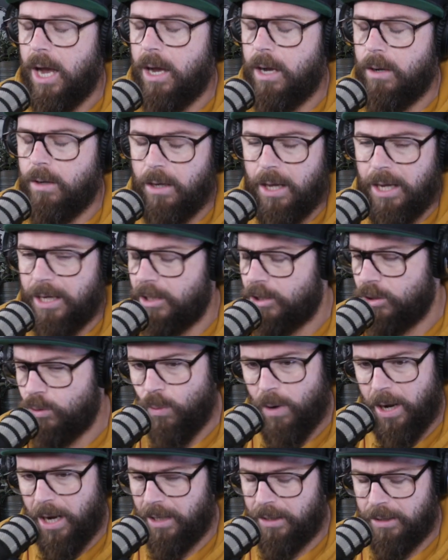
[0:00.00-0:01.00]
like a
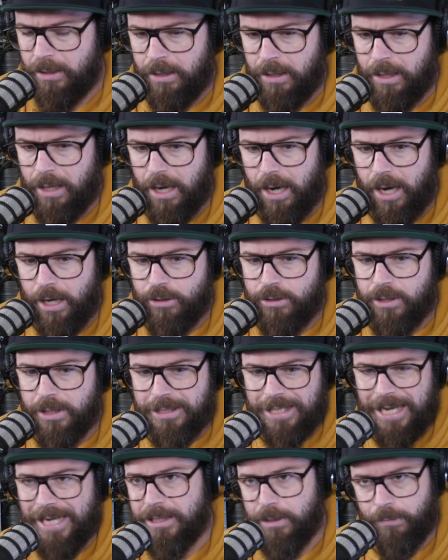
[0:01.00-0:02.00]
twat, I used to
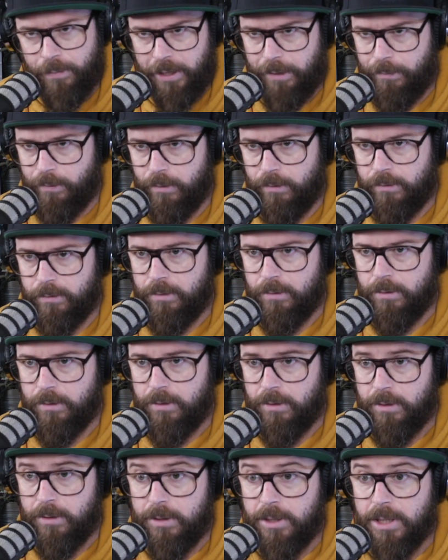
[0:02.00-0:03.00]
test people
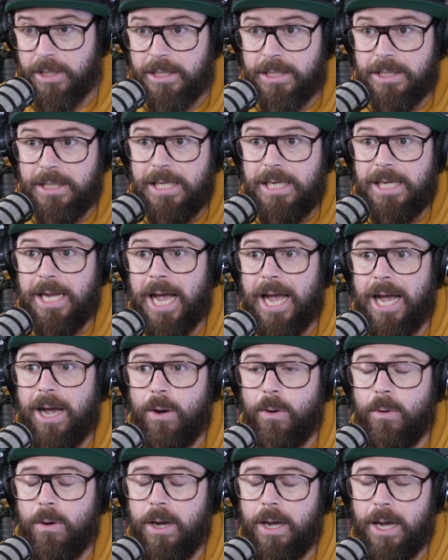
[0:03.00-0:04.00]
to see
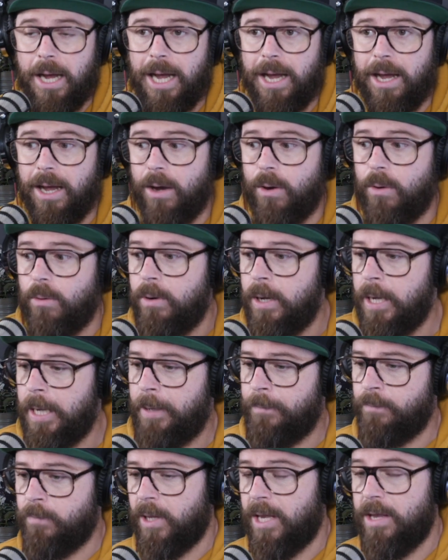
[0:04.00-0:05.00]
how
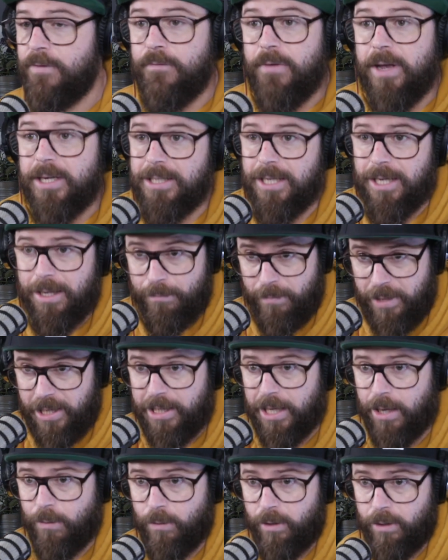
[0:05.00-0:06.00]
invested in me
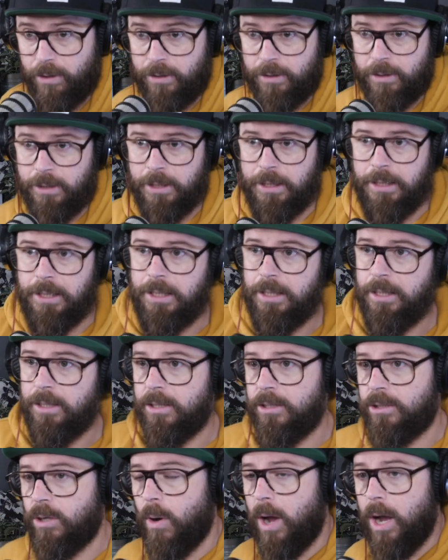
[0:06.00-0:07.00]
they were.
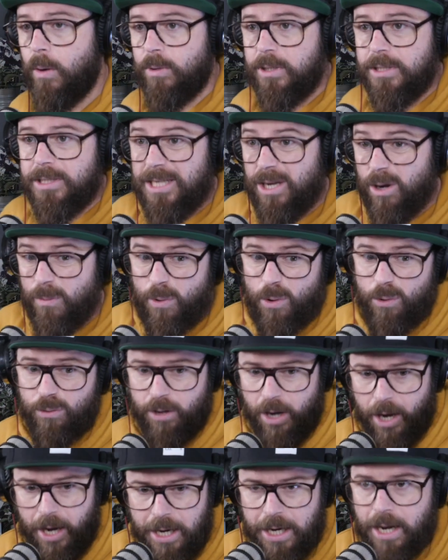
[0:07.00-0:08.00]
So I would sit up all
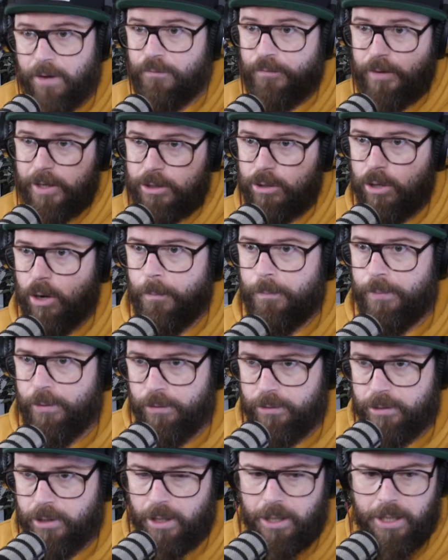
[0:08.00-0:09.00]
night and I'd fix your
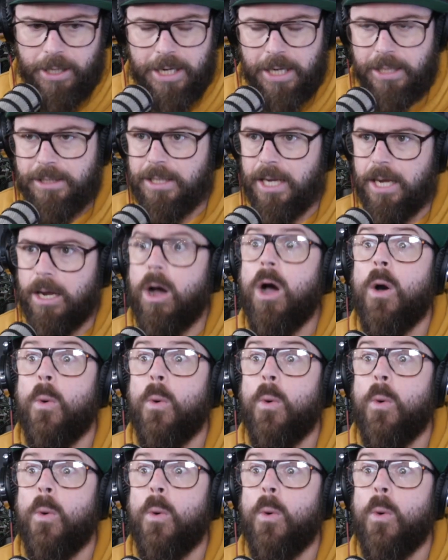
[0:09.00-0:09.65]
computer and they'd say, oh,